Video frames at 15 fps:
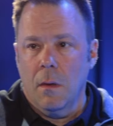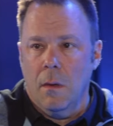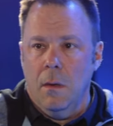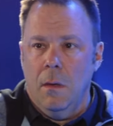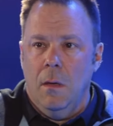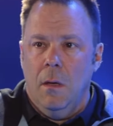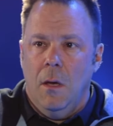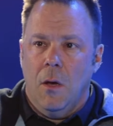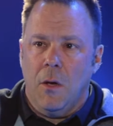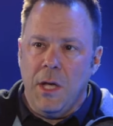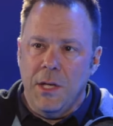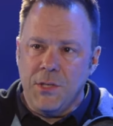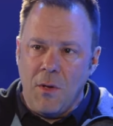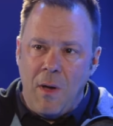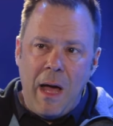time.
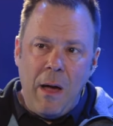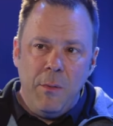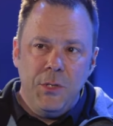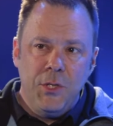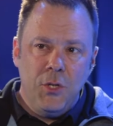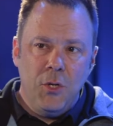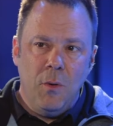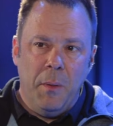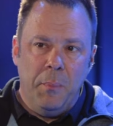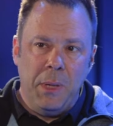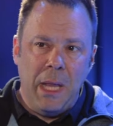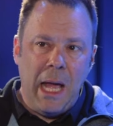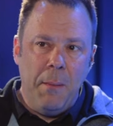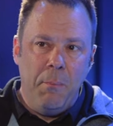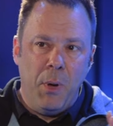Okay, uh, so how would you
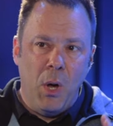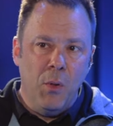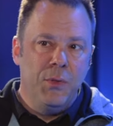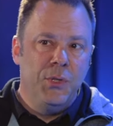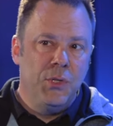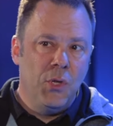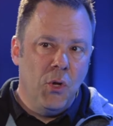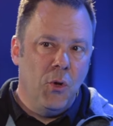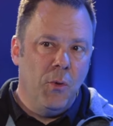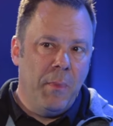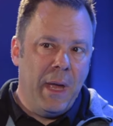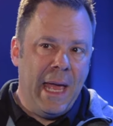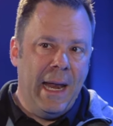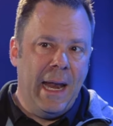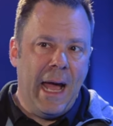apply both
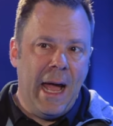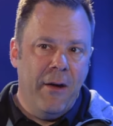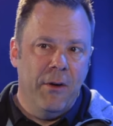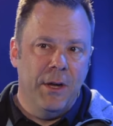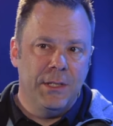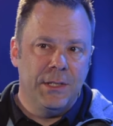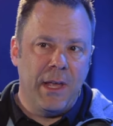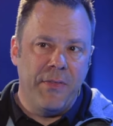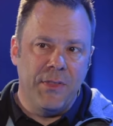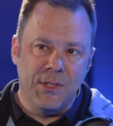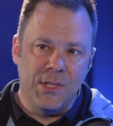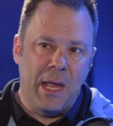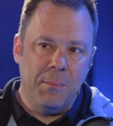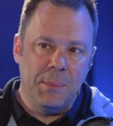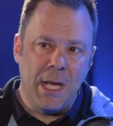zoom and iris at
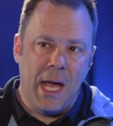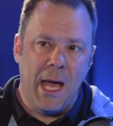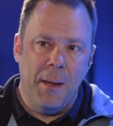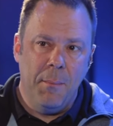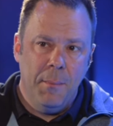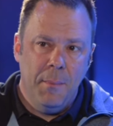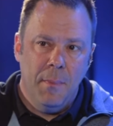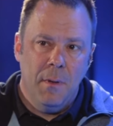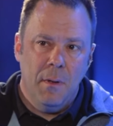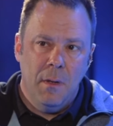the same time?